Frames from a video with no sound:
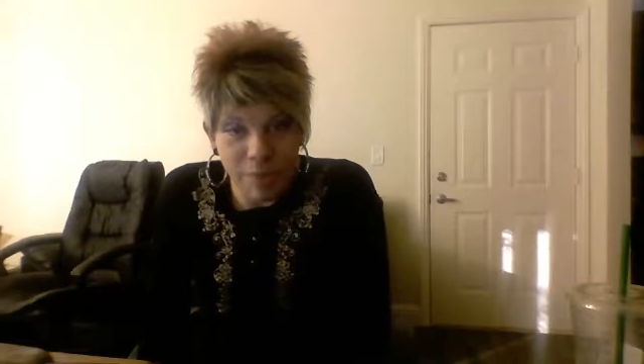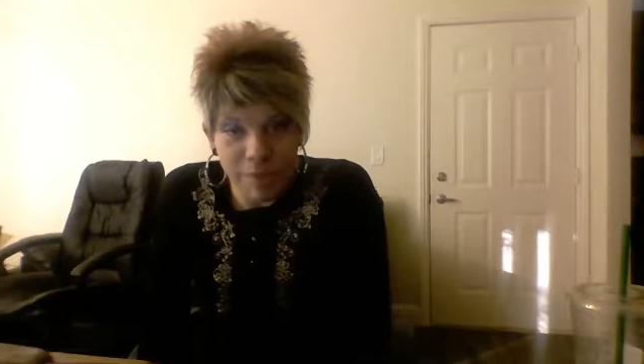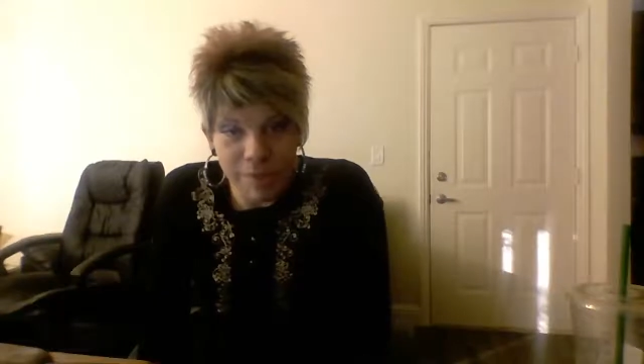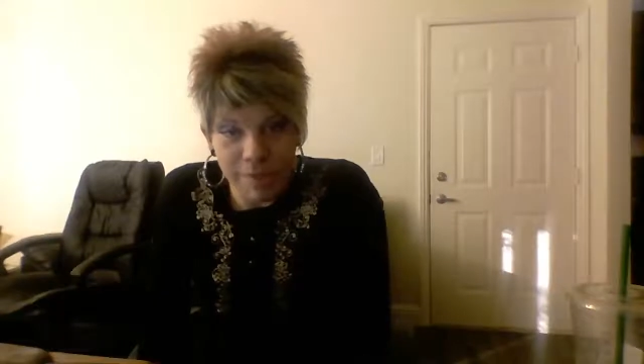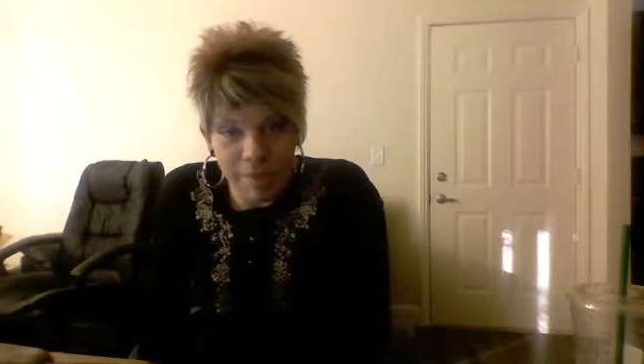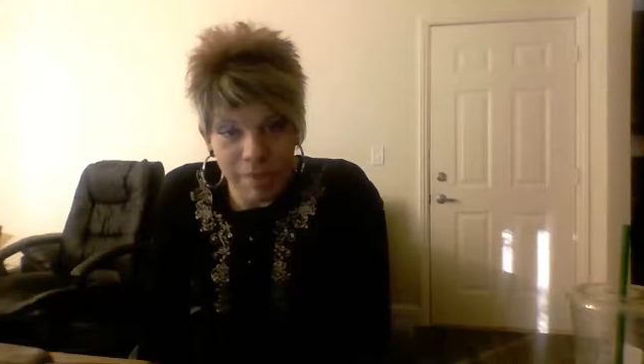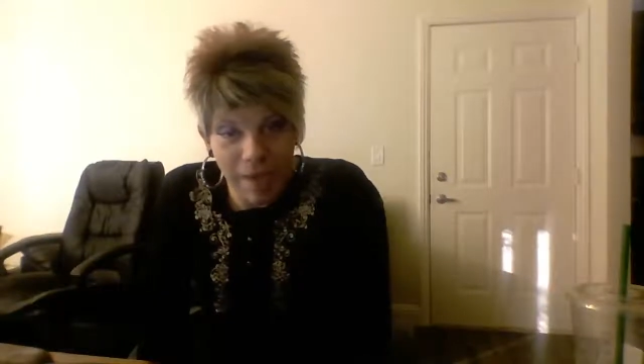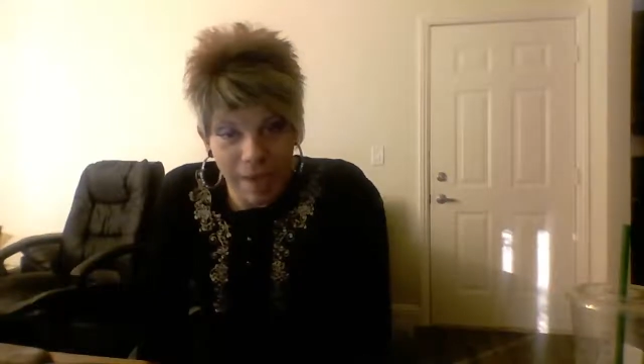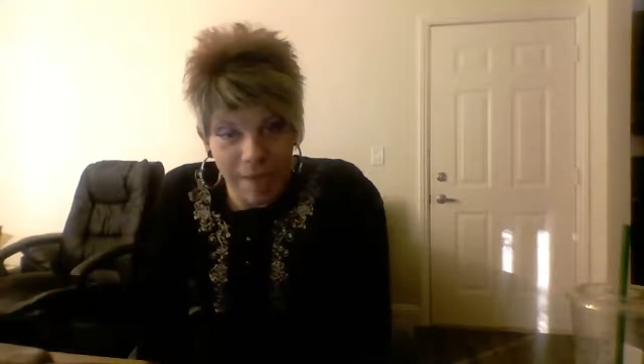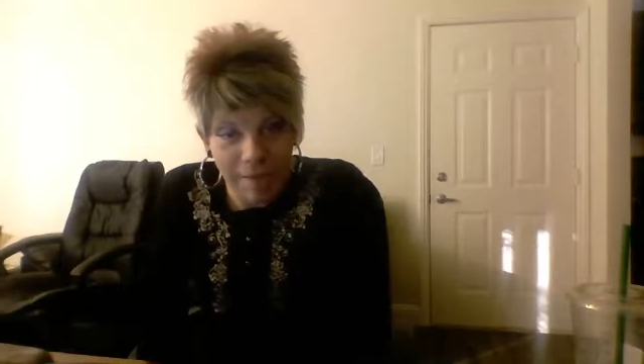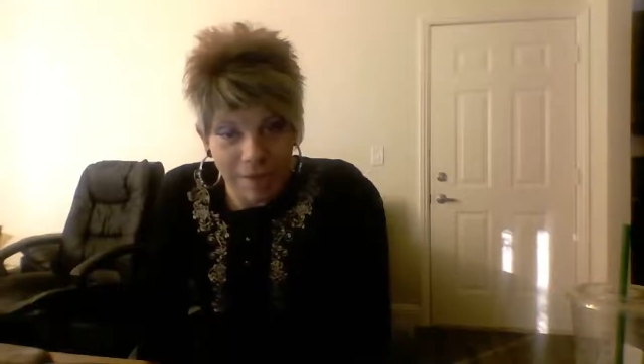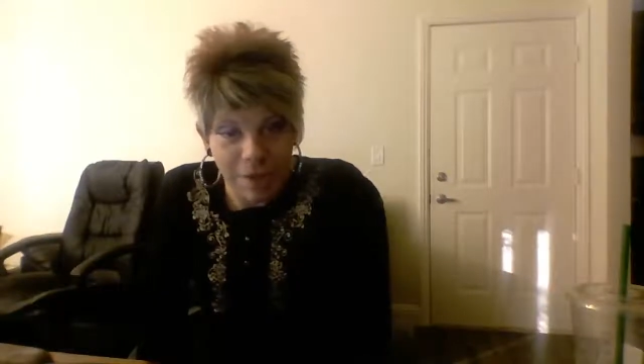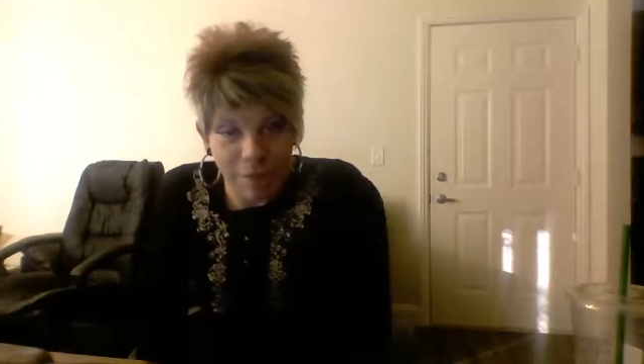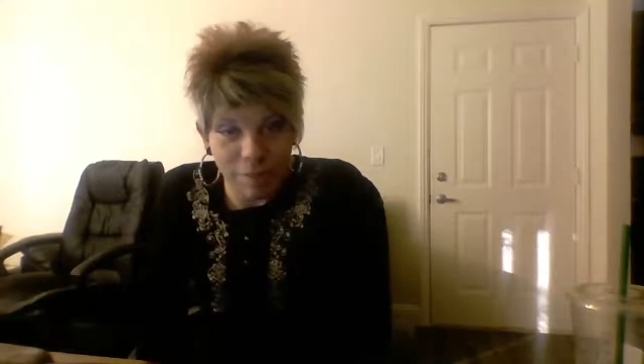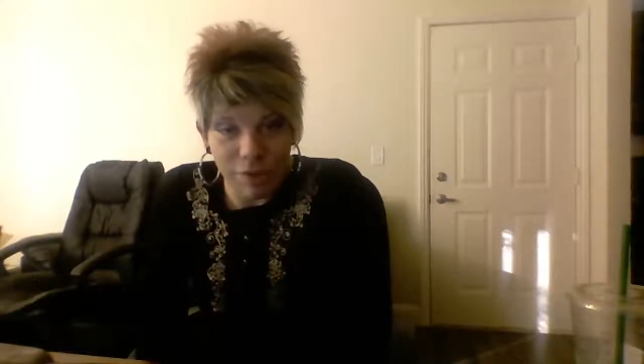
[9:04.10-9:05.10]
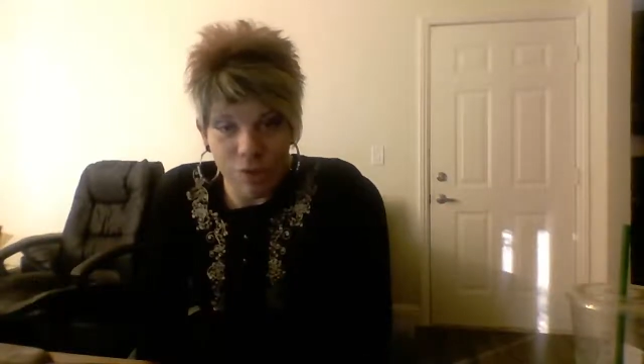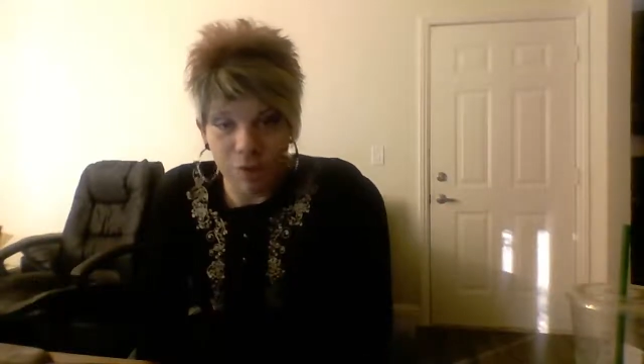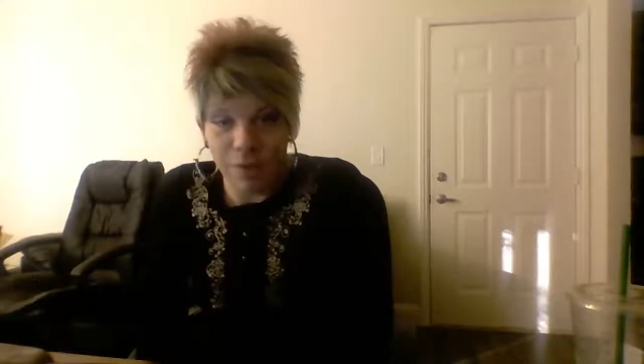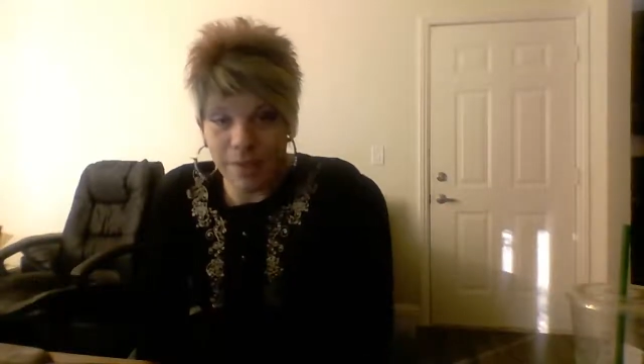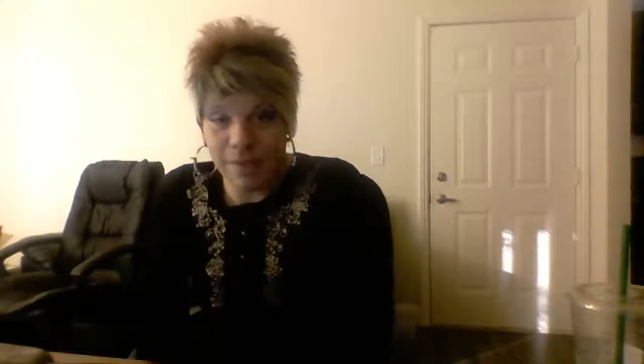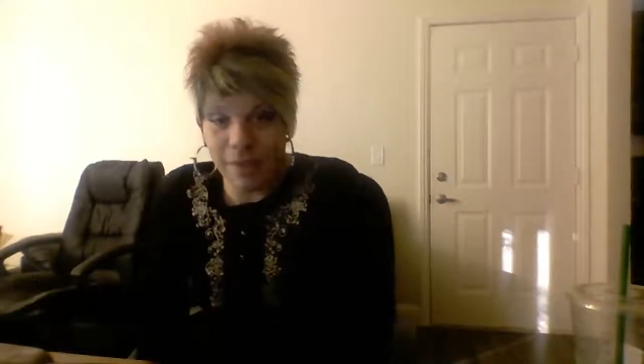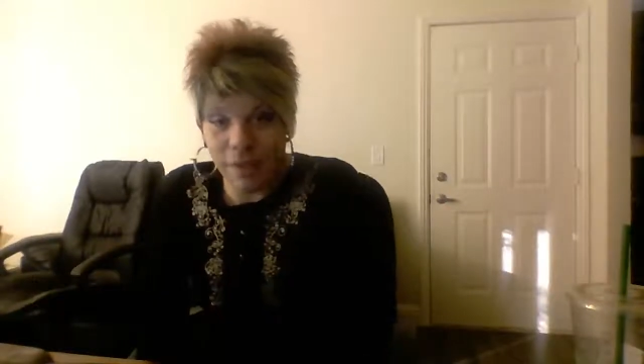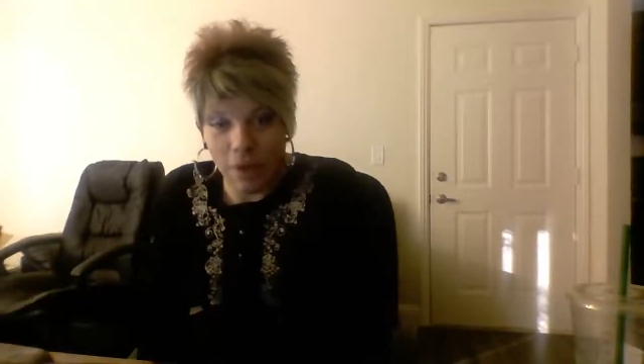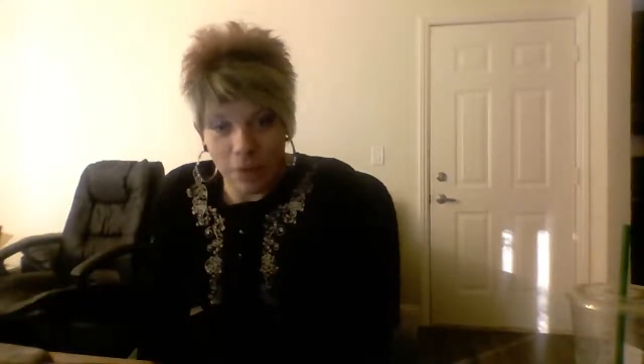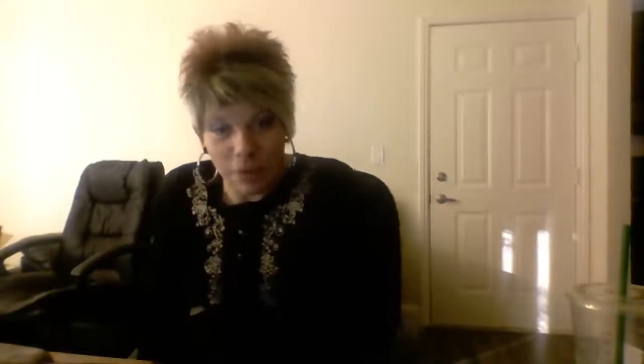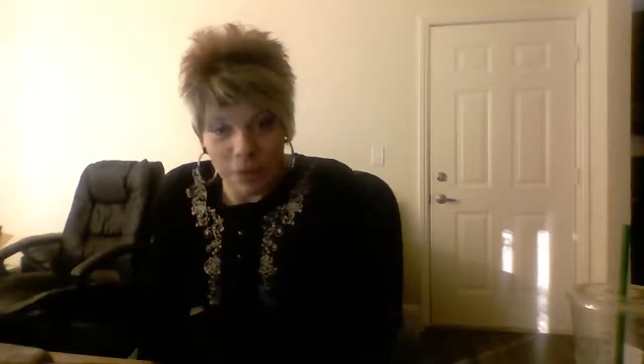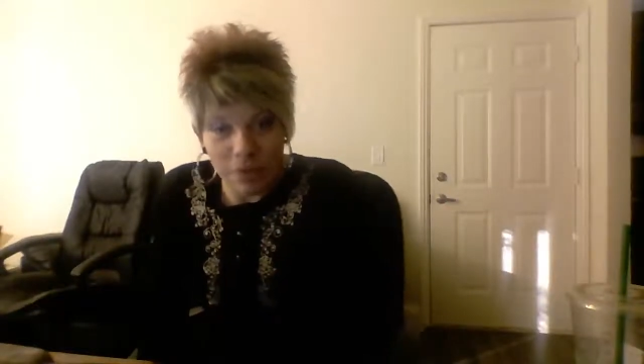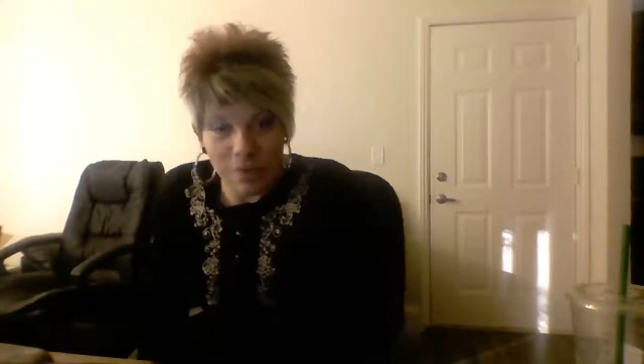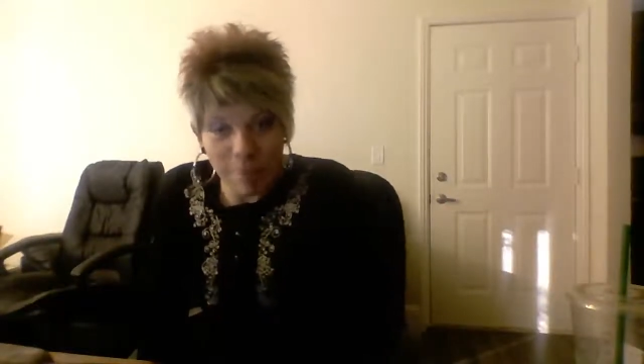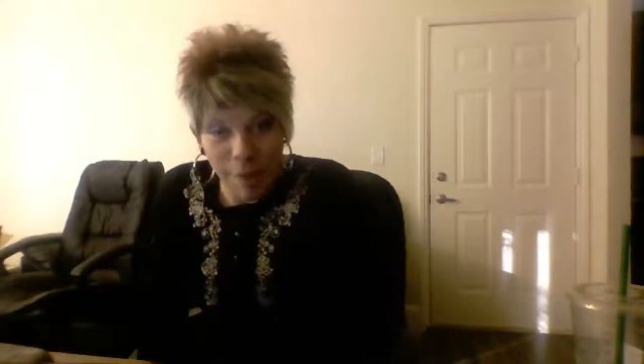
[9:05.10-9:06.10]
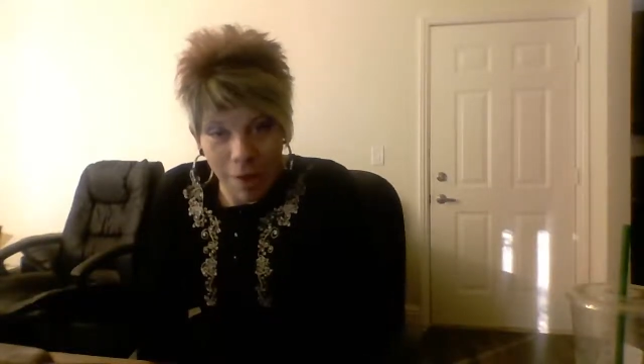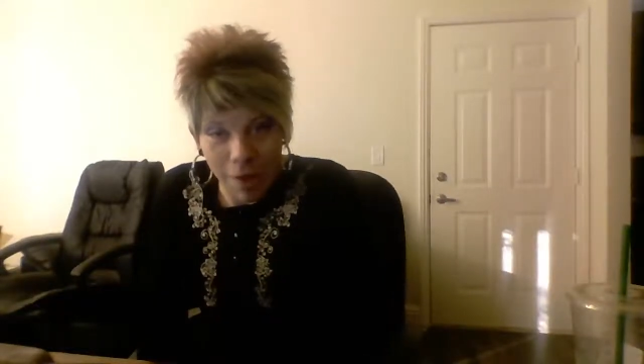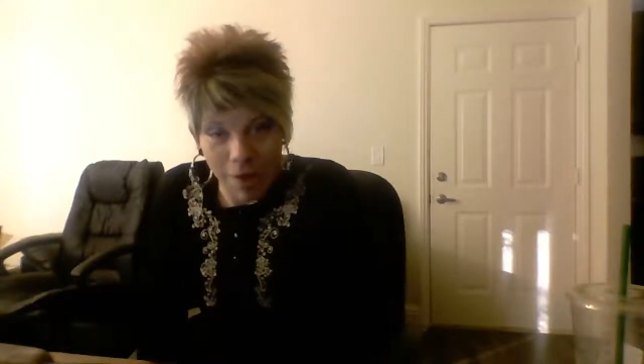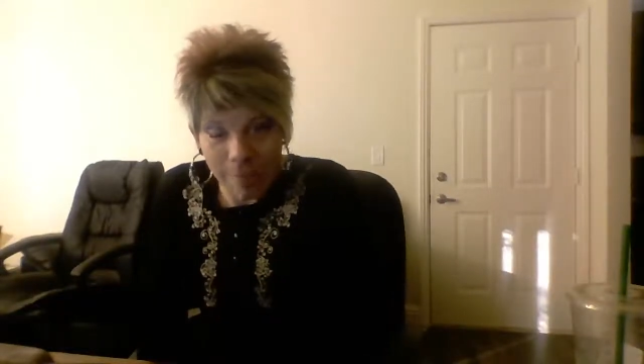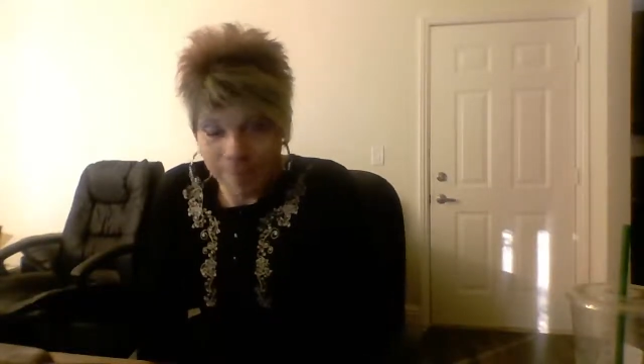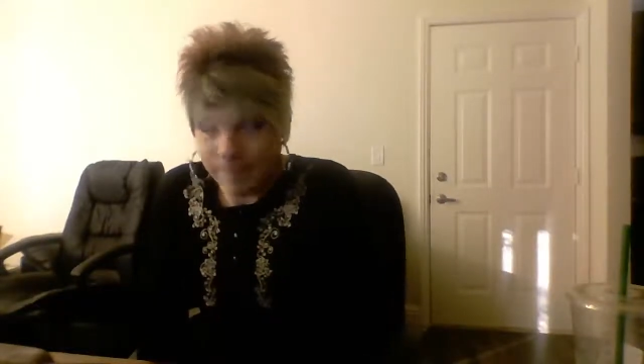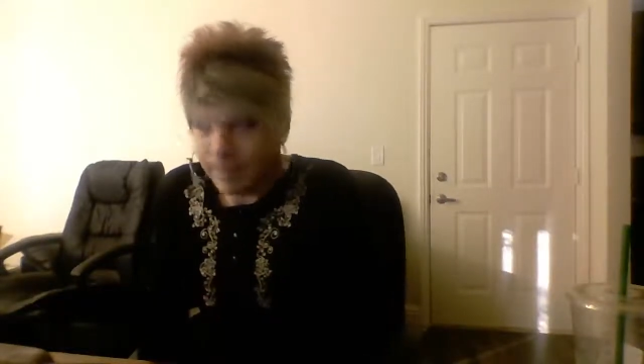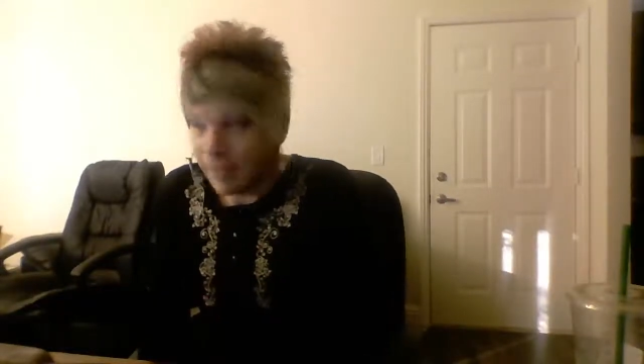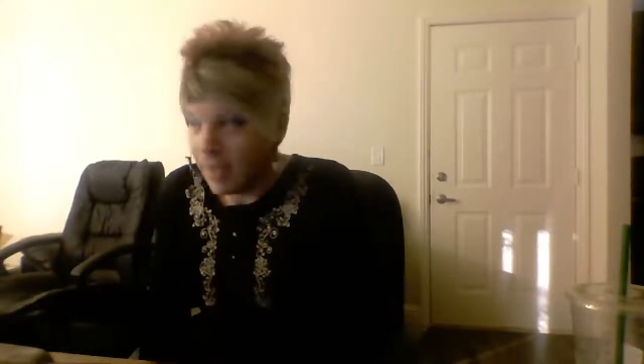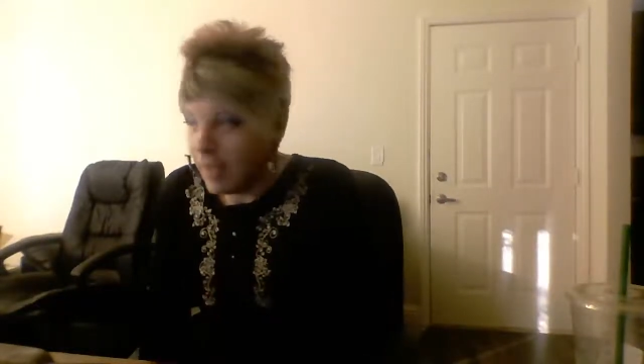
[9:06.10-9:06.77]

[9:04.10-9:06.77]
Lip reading: bridge some gaps here between large and small.